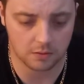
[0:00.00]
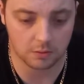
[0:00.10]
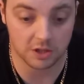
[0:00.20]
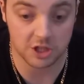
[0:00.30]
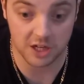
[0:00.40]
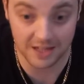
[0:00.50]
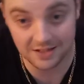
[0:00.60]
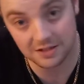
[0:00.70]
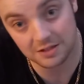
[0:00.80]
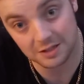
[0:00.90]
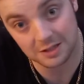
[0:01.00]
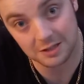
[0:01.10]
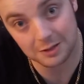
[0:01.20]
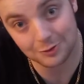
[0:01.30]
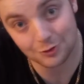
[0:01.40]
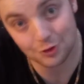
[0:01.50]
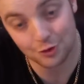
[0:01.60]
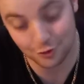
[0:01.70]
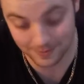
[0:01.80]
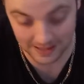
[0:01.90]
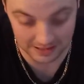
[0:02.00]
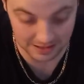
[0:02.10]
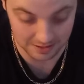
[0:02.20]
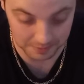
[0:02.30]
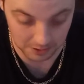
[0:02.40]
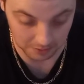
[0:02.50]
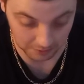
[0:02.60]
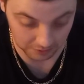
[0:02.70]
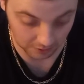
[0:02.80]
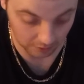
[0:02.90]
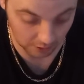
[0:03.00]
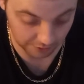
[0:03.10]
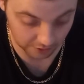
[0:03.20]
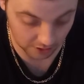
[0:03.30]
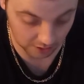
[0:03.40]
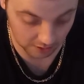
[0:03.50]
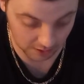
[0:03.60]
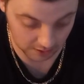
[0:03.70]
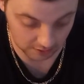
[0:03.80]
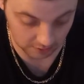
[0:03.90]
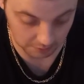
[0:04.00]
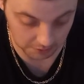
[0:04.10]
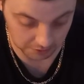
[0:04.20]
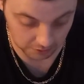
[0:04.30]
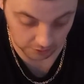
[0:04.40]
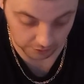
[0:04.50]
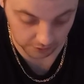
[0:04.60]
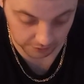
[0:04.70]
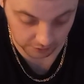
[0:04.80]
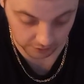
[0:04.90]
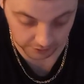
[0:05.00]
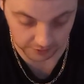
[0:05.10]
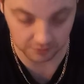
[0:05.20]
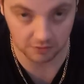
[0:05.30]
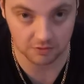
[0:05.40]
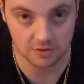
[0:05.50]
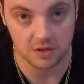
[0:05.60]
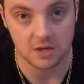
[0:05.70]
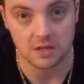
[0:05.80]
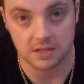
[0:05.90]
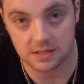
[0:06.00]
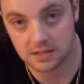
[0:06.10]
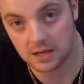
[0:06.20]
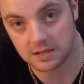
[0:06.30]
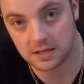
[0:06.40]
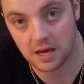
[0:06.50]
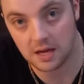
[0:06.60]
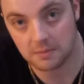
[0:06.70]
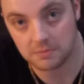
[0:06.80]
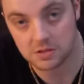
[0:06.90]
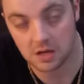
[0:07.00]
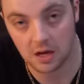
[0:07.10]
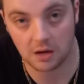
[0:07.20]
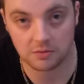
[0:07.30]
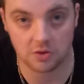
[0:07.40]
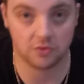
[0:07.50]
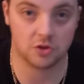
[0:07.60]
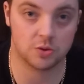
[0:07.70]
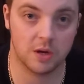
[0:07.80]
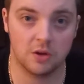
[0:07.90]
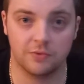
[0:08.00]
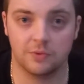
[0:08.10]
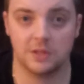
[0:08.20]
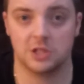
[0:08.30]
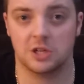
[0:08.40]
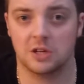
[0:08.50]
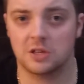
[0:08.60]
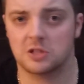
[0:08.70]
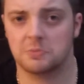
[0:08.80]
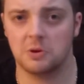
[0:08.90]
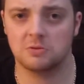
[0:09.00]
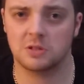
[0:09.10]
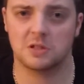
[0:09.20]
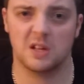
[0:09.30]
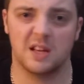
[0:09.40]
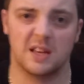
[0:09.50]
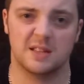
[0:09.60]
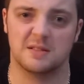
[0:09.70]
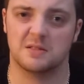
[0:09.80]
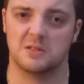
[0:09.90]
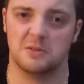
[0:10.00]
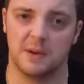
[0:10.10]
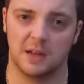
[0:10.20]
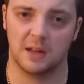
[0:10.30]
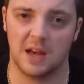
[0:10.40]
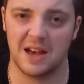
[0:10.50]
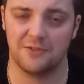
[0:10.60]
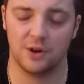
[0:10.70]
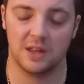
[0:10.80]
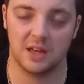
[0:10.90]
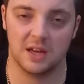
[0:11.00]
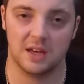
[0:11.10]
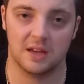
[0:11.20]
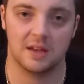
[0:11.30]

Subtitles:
Which isn't too bad, I suppose. So overall, I got 1, 2, 3, 4, 5, 6 games out of the 12, which supposedly isn't too bad. Halfway there